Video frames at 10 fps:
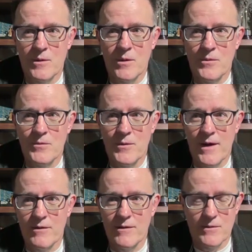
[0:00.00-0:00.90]
going through
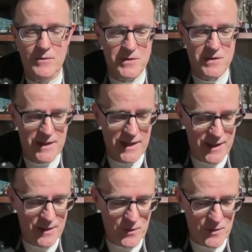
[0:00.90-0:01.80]
that revolution
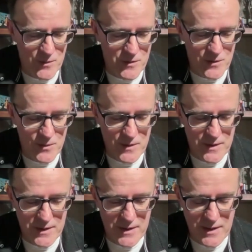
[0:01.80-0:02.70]
again where we're doing